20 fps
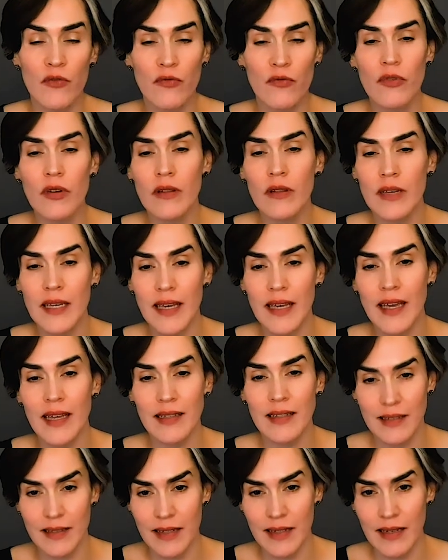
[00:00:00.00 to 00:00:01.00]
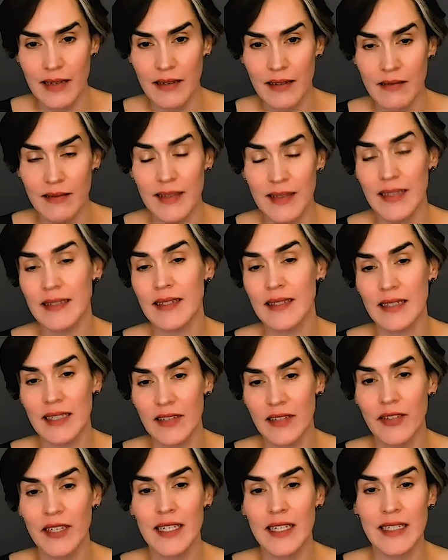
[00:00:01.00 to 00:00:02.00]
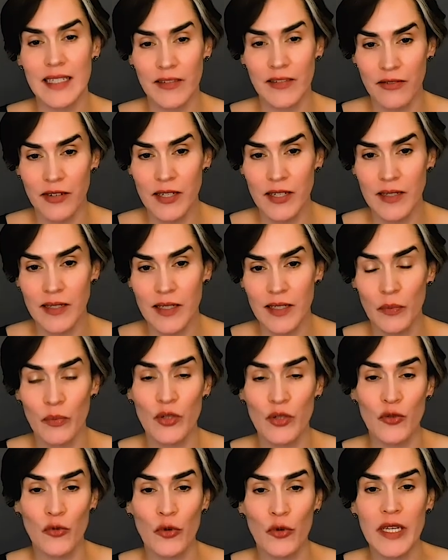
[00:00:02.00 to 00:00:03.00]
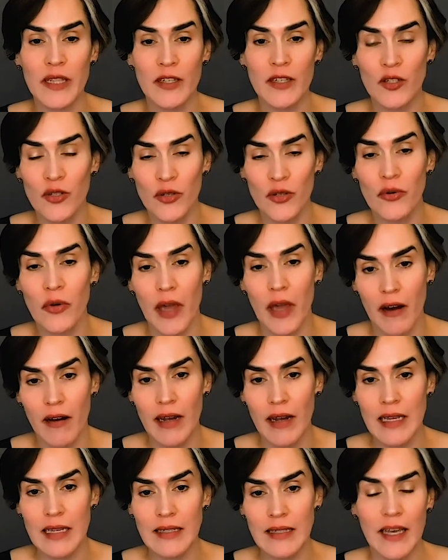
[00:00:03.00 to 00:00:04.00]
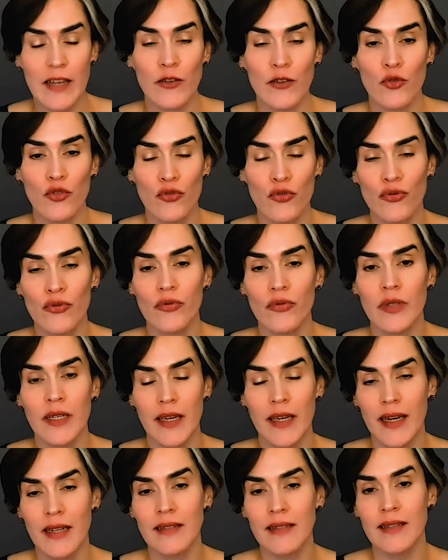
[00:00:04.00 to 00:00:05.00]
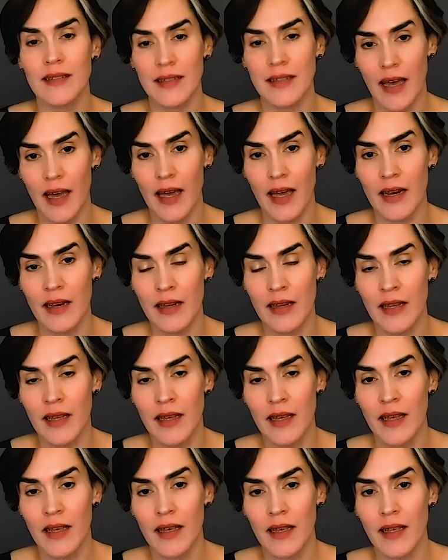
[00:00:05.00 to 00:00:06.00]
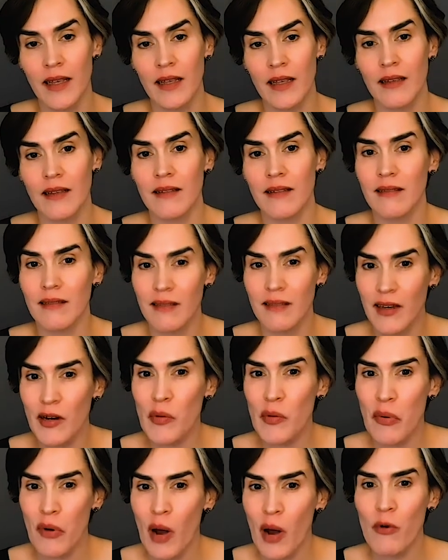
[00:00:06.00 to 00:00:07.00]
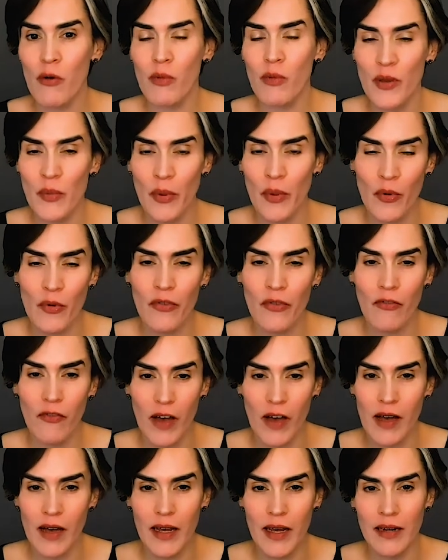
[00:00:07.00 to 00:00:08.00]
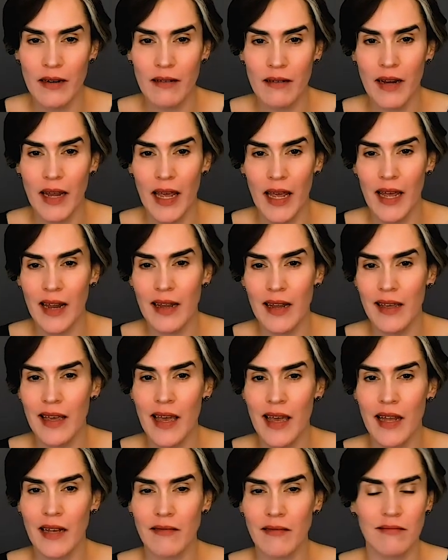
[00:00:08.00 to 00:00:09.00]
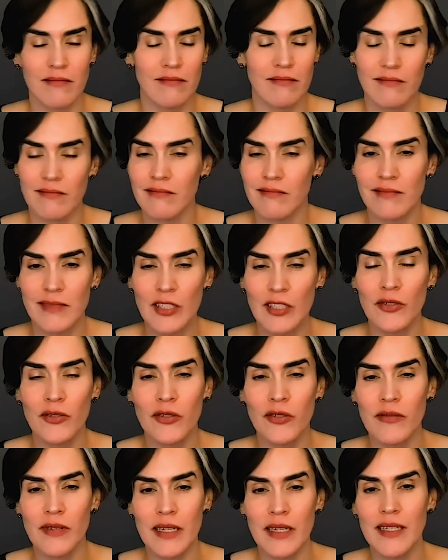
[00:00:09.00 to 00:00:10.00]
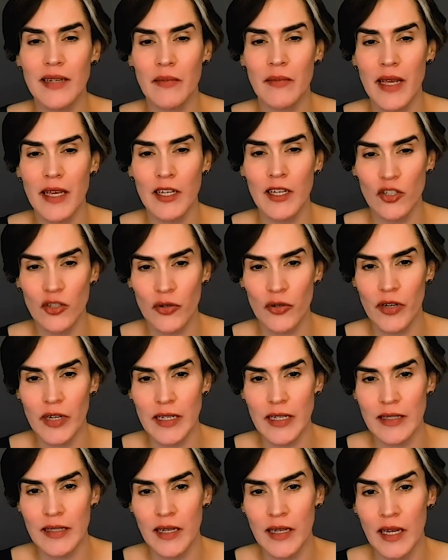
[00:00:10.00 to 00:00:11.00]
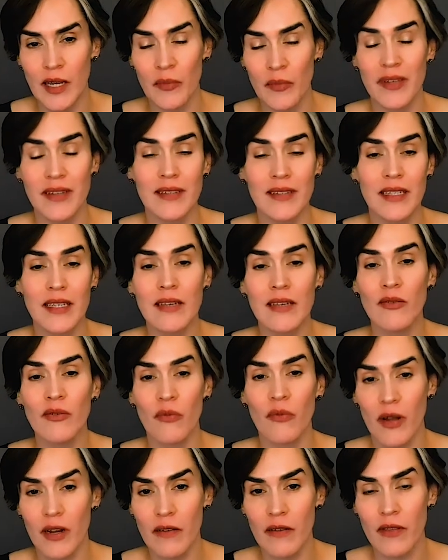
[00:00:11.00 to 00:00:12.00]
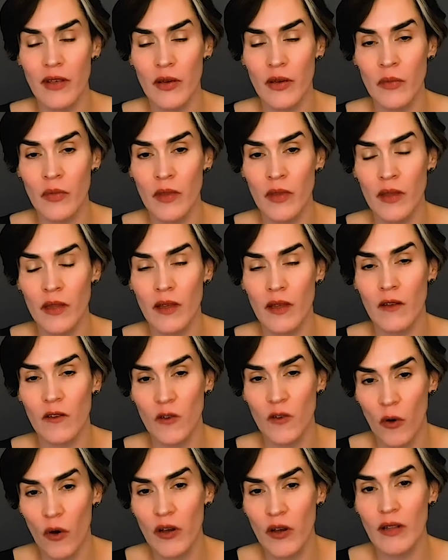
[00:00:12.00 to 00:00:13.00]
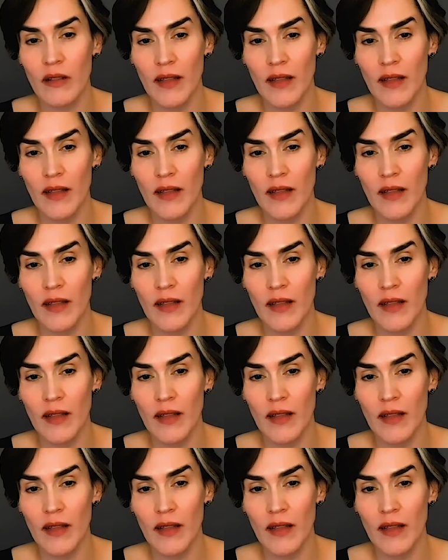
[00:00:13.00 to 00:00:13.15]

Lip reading: you really can't see a significant difference between the 2 areas and you truly can't decide, they're probably both fine. And again, you don't need to make a choice because either one of them is going